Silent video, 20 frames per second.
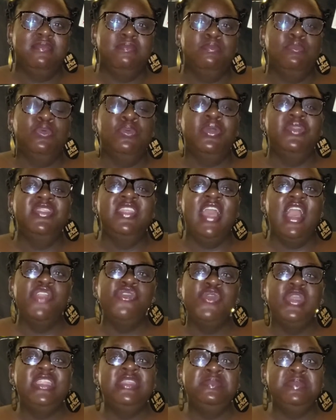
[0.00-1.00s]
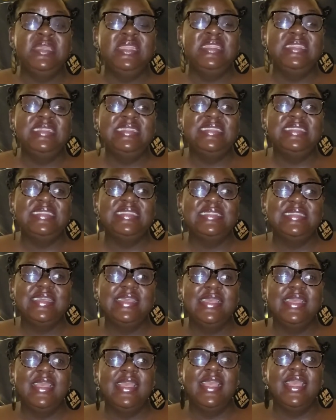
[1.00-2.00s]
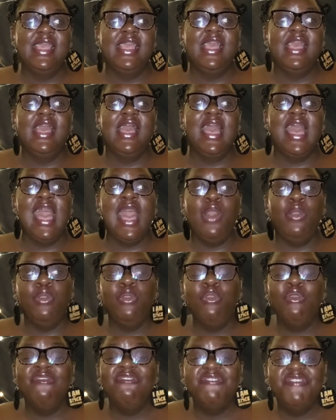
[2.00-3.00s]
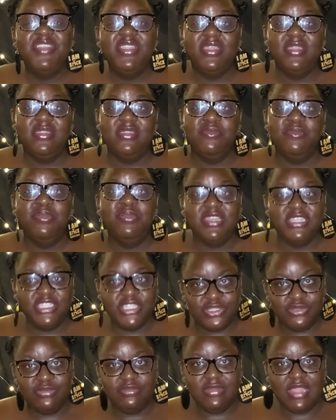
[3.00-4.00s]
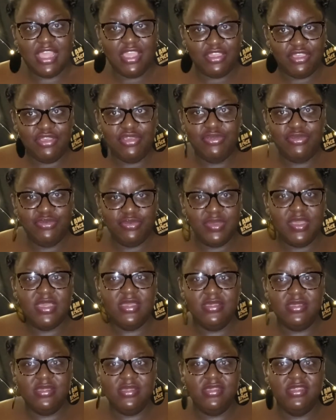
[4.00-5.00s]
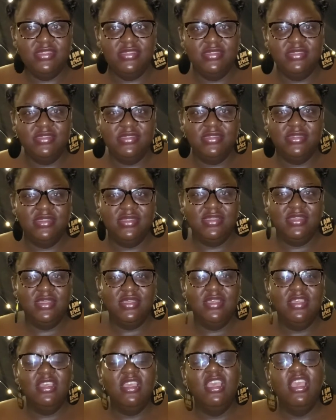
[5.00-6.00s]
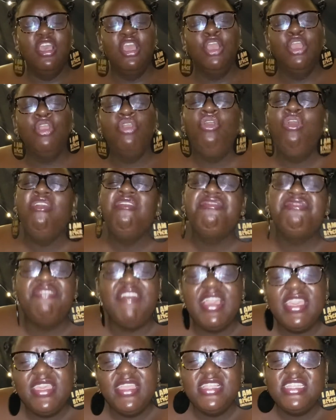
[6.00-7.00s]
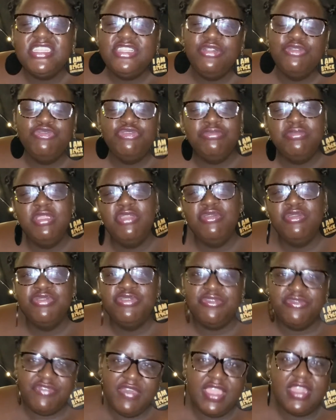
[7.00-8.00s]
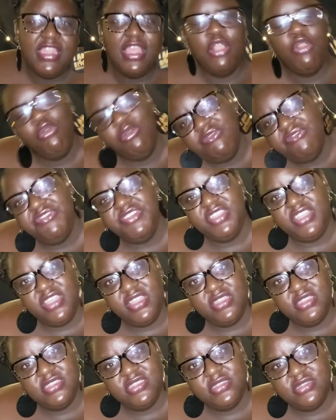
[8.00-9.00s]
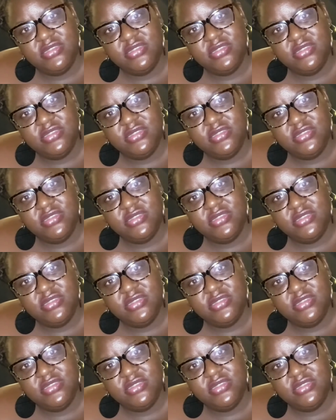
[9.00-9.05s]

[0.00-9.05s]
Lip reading: But what they actually mean is how confident a person like you is. Go fucking tell Ruby Rose you find her confident.